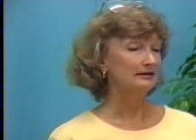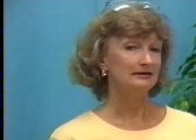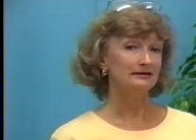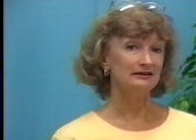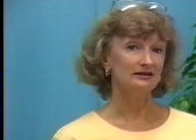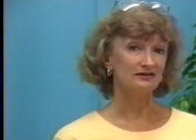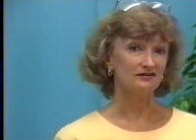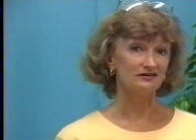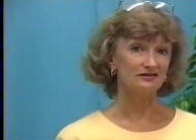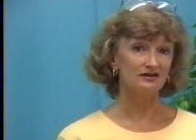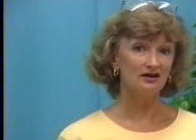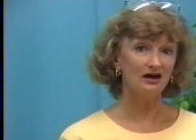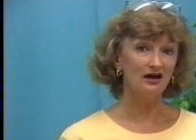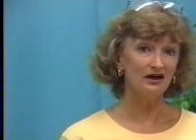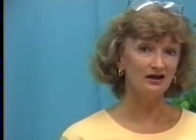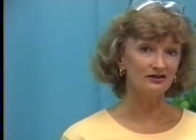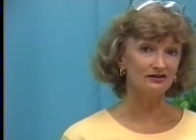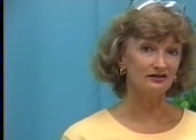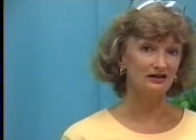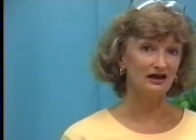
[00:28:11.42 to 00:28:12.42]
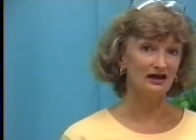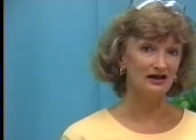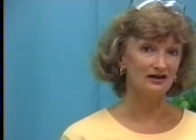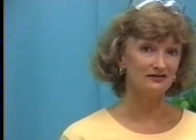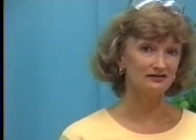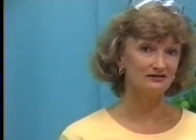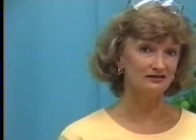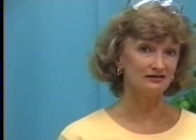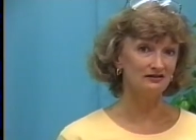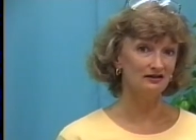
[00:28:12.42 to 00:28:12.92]
is cut
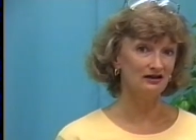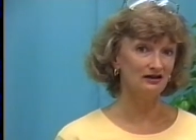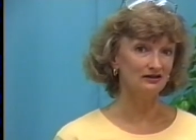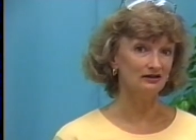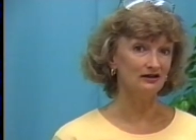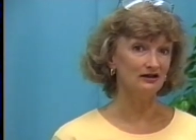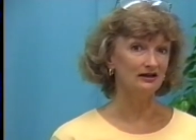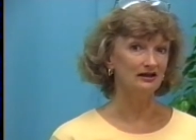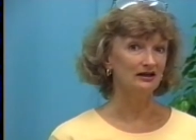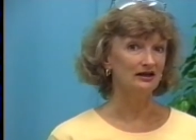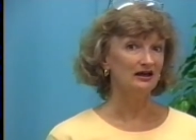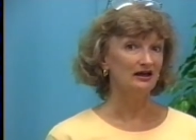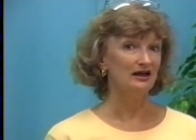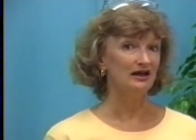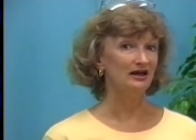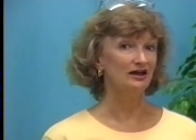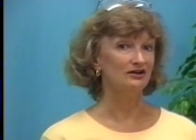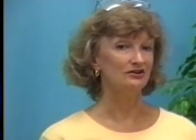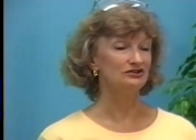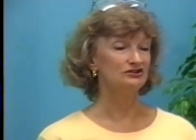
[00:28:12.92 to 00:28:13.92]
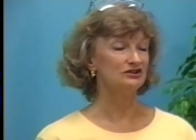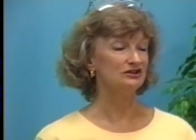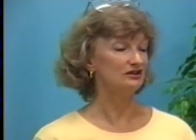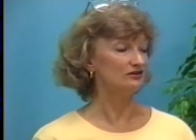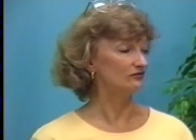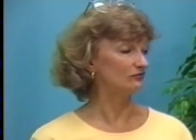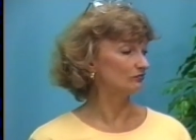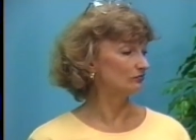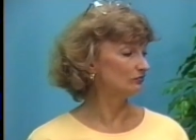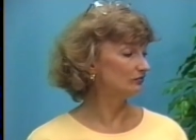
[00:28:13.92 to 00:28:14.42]
accidentally, and she
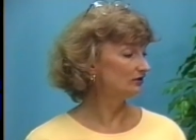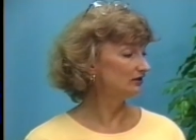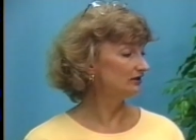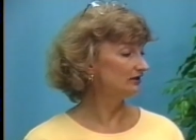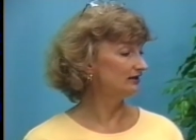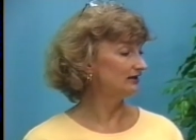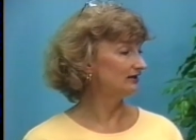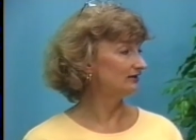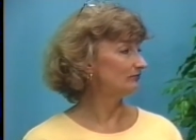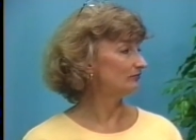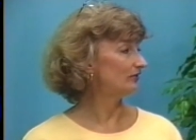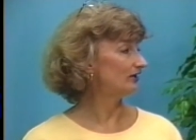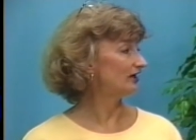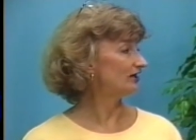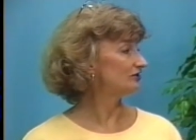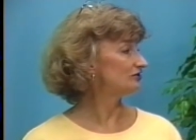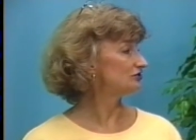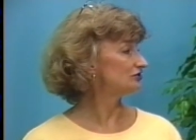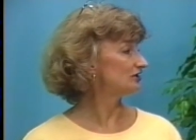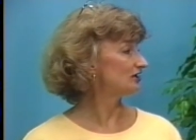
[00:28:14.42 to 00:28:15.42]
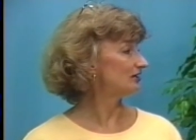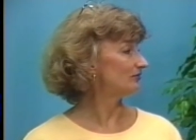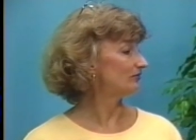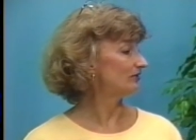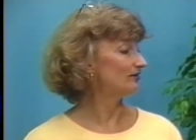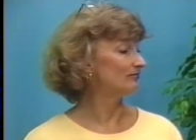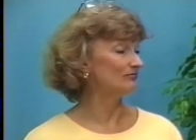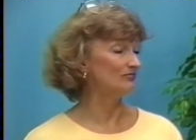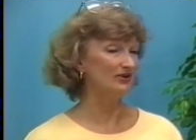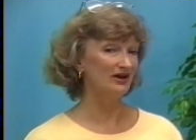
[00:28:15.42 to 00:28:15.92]
is really in bad shape.
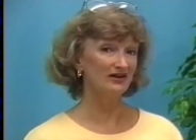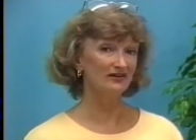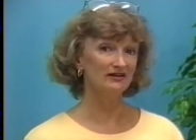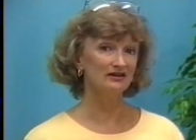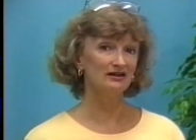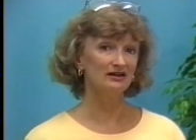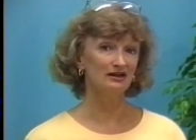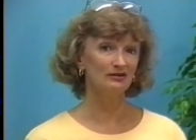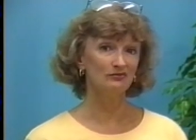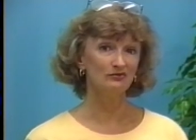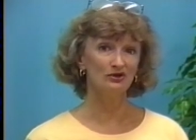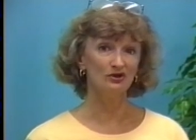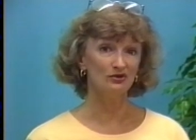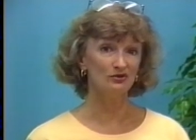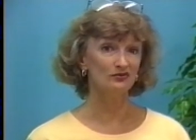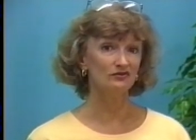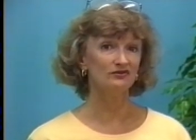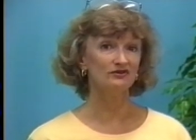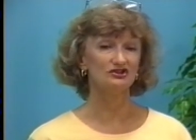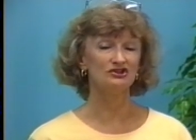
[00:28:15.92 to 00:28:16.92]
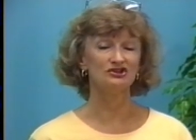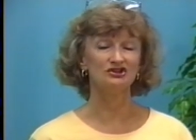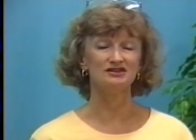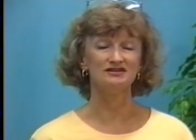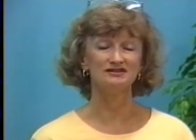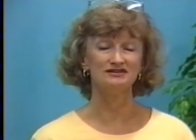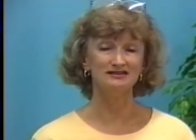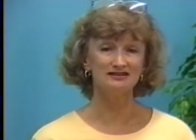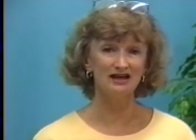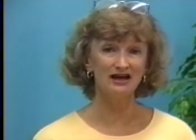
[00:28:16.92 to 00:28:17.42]
And Bethlehem knows that
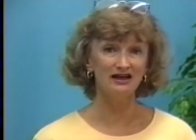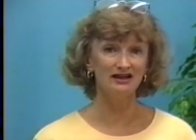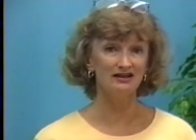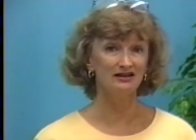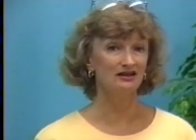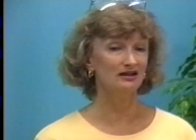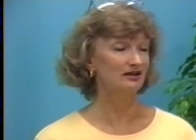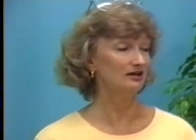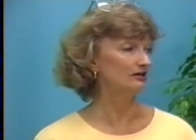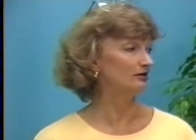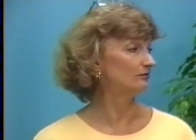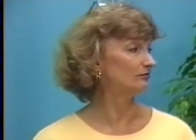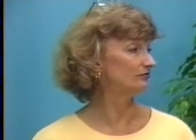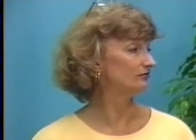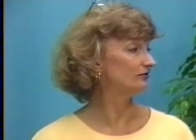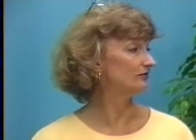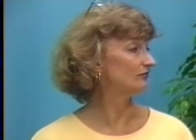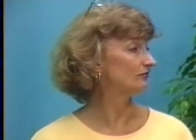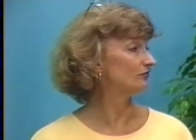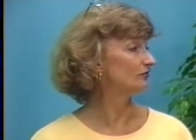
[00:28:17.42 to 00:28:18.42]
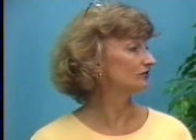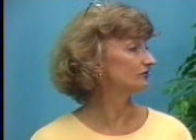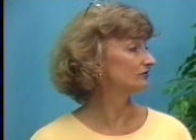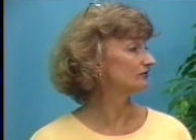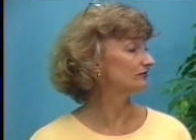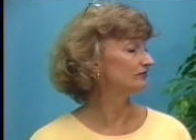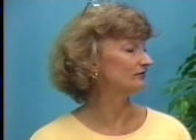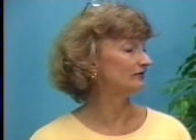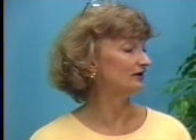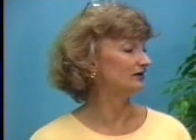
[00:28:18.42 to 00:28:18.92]
she's got to get help for
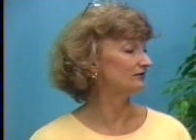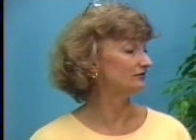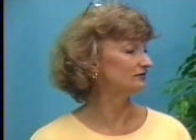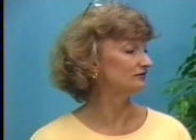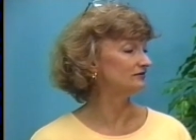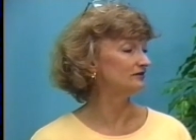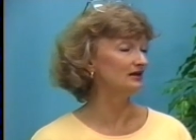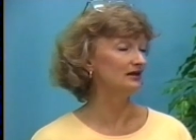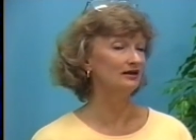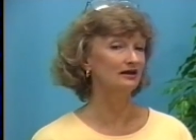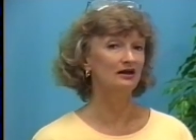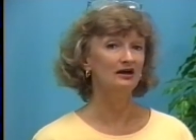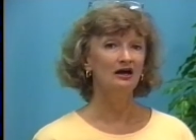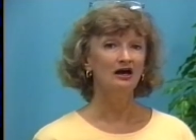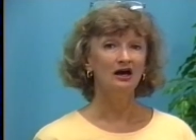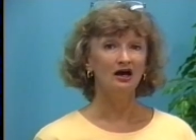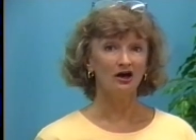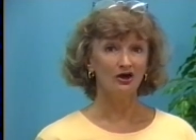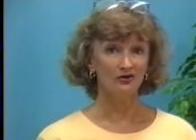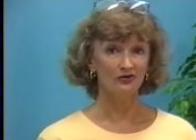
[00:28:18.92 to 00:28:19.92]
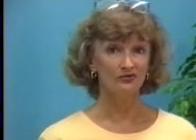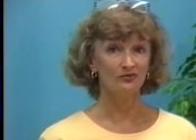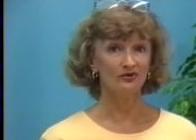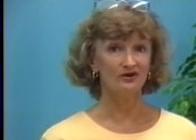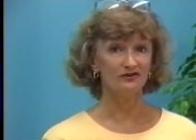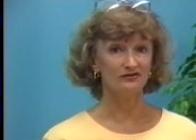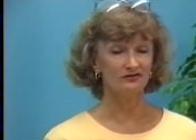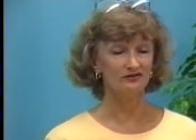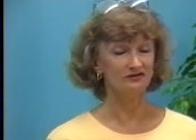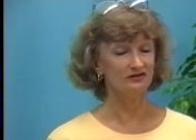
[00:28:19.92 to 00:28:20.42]
uh, Susanna,
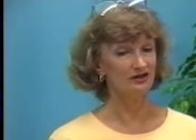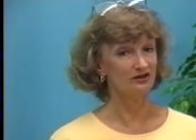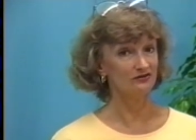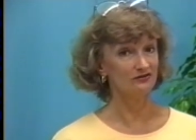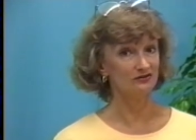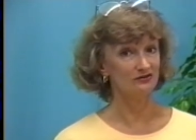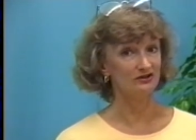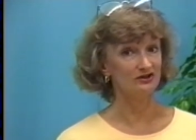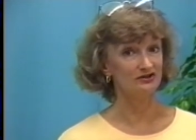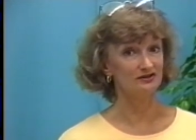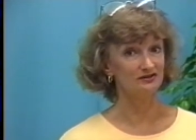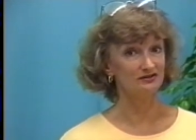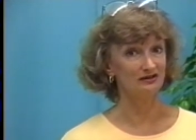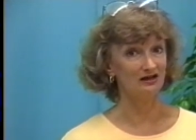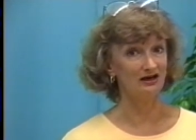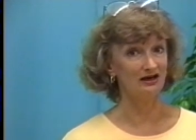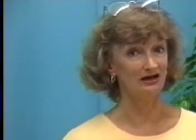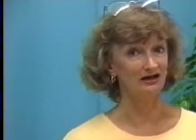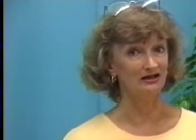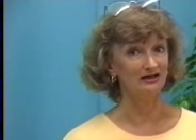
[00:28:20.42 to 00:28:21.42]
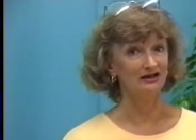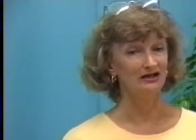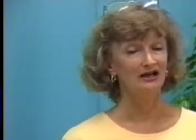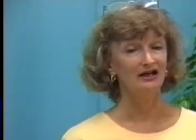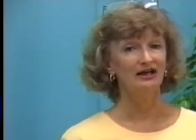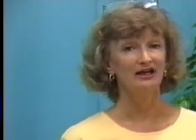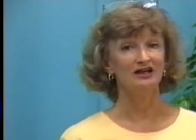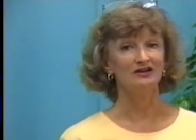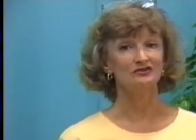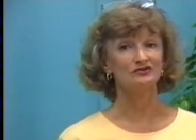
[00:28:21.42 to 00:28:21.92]
otherwise Susanna is going to die.
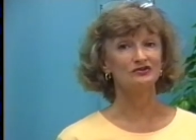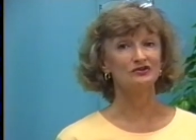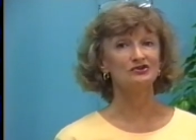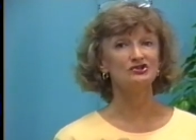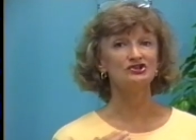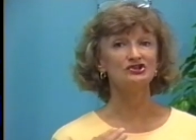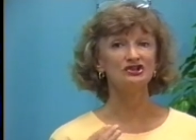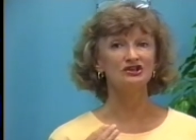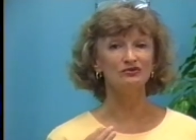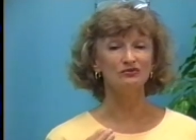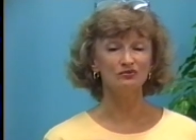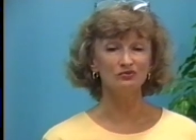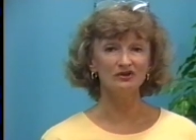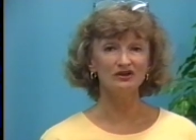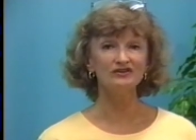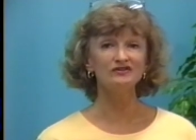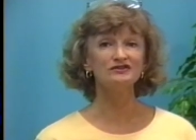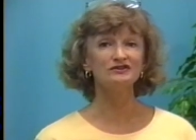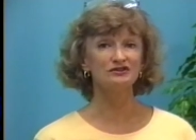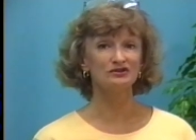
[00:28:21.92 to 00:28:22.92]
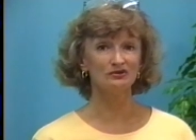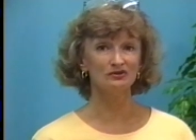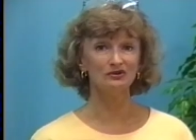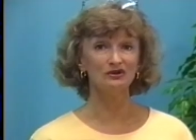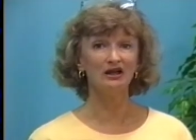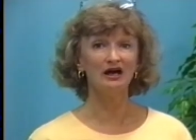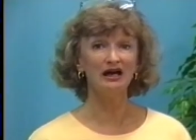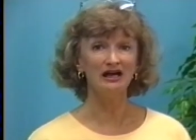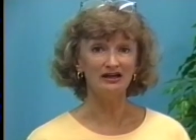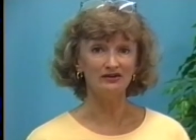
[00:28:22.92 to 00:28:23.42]
And so she risks her
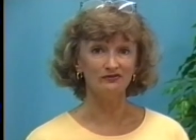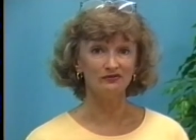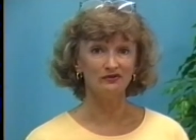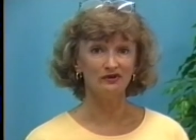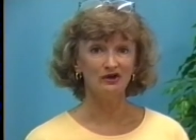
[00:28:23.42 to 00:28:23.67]
life